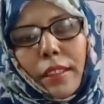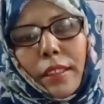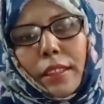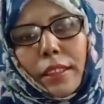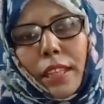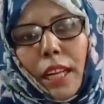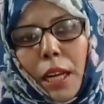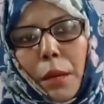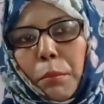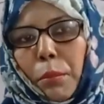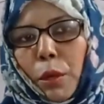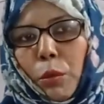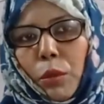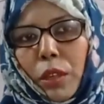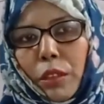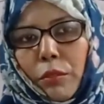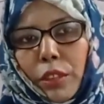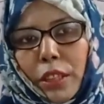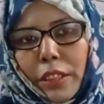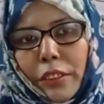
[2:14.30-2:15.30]
The number
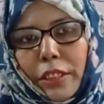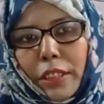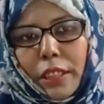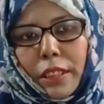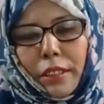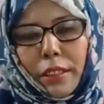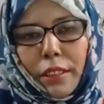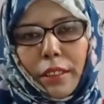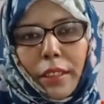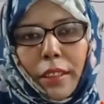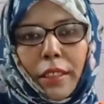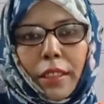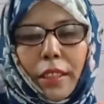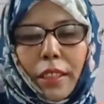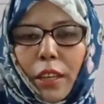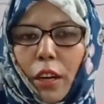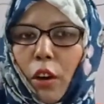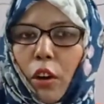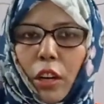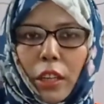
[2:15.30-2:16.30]
1 was
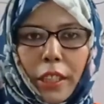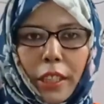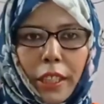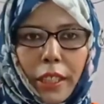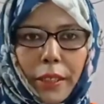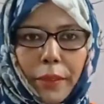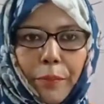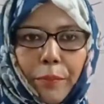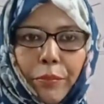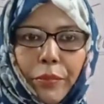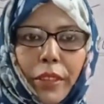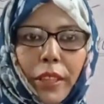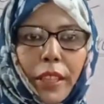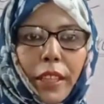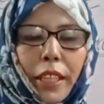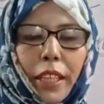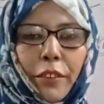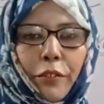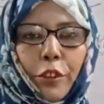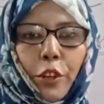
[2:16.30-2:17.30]
the order.
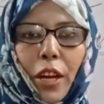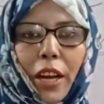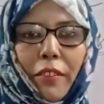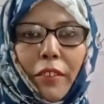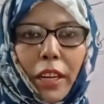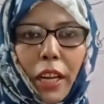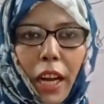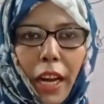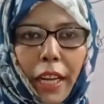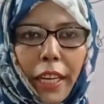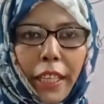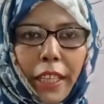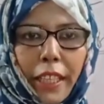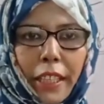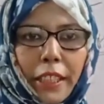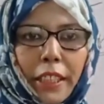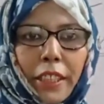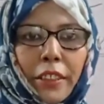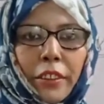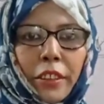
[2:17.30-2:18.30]
If you have an
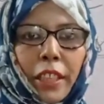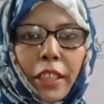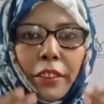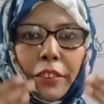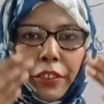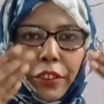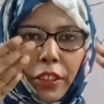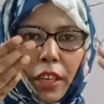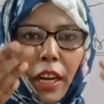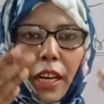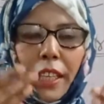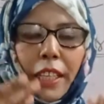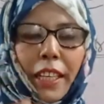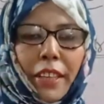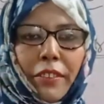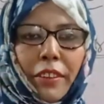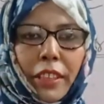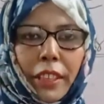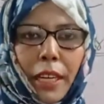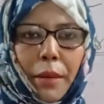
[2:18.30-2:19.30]
idea, then start
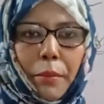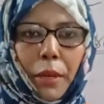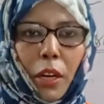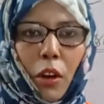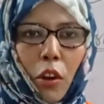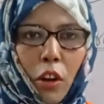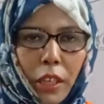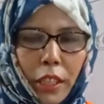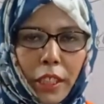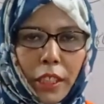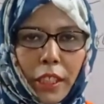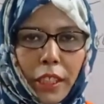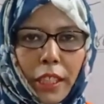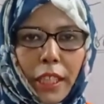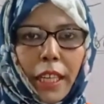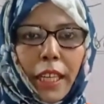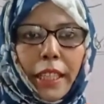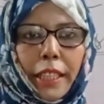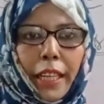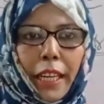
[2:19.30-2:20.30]
giving them an order.
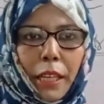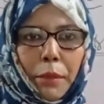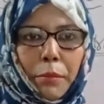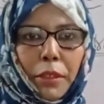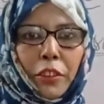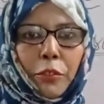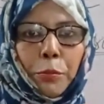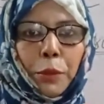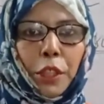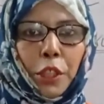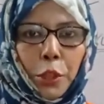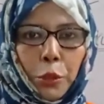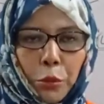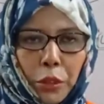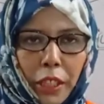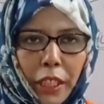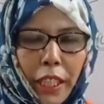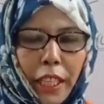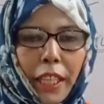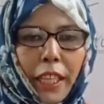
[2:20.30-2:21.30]
There must be
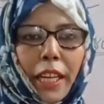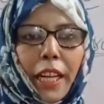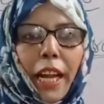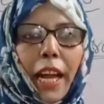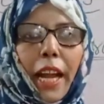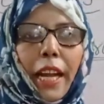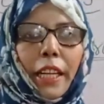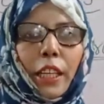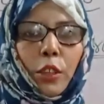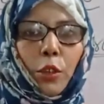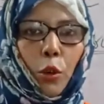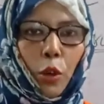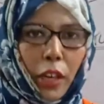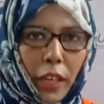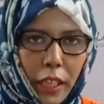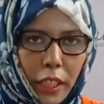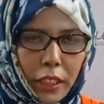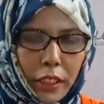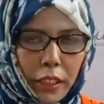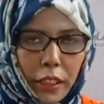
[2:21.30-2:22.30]
unity and
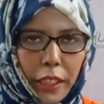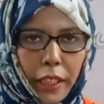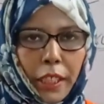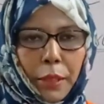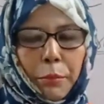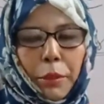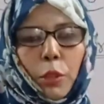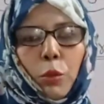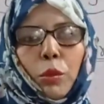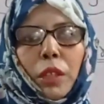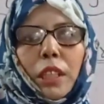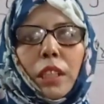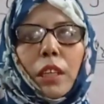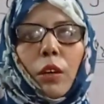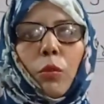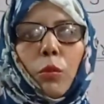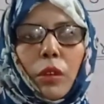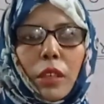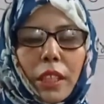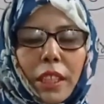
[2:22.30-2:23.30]
coherence in between the
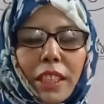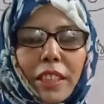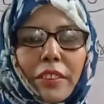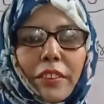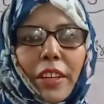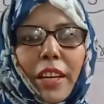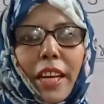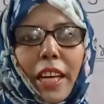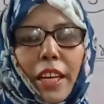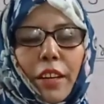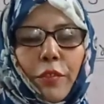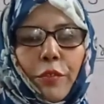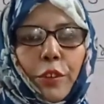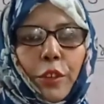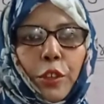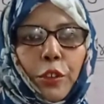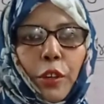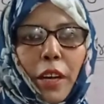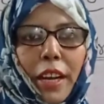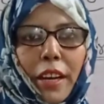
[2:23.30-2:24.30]
words. If
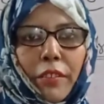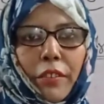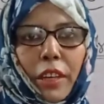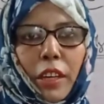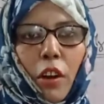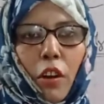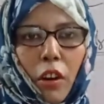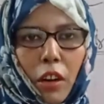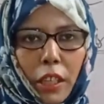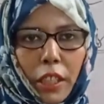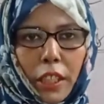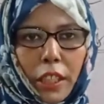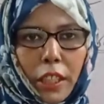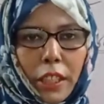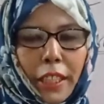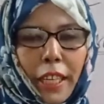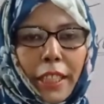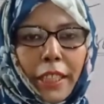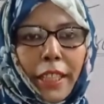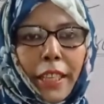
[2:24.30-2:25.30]
you have an order,
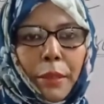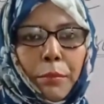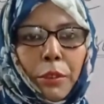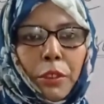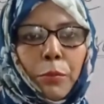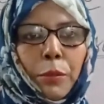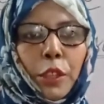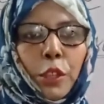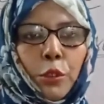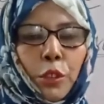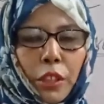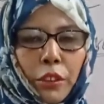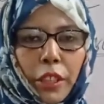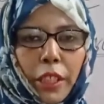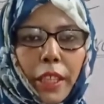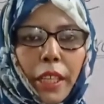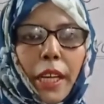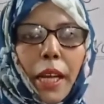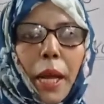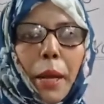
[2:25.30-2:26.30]
then there must be
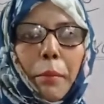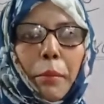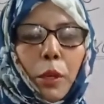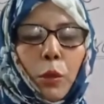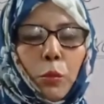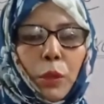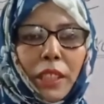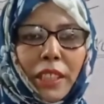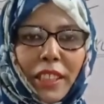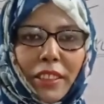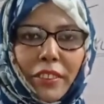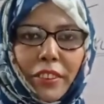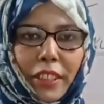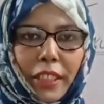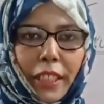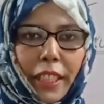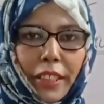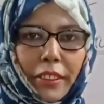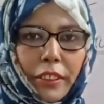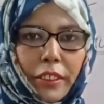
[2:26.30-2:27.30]
unity between the
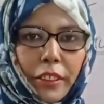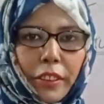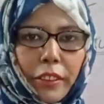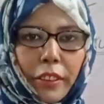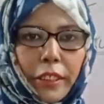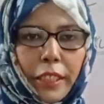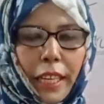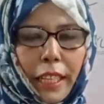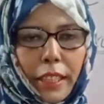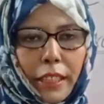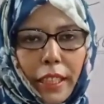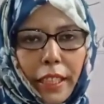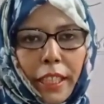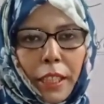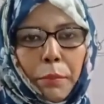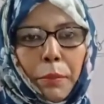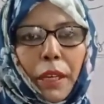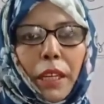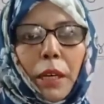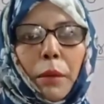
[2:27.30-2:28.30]
sentences. Then
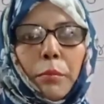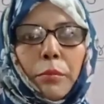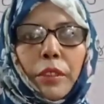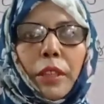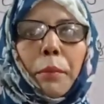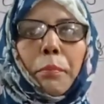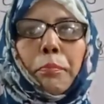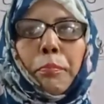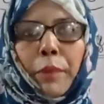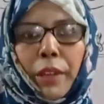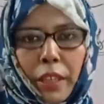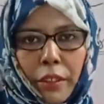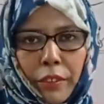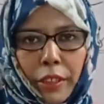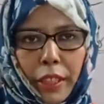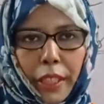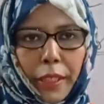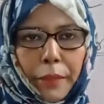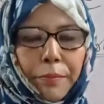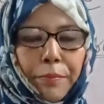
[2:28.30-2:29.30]
it becomes the
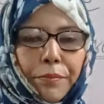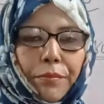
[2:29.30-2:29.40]
brevity.